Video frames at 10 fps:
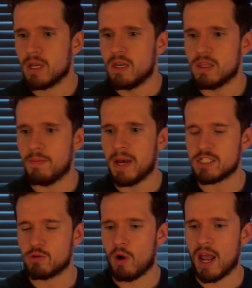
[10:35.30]
the
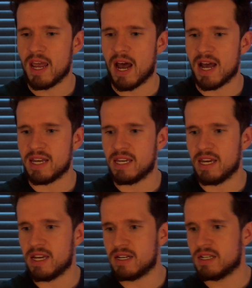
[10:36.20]
best way I
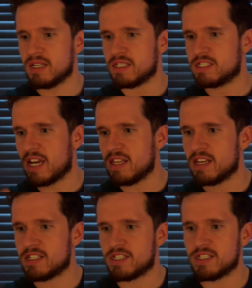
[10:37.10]
can say
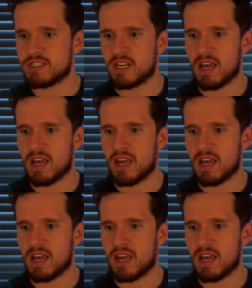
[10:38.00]
this is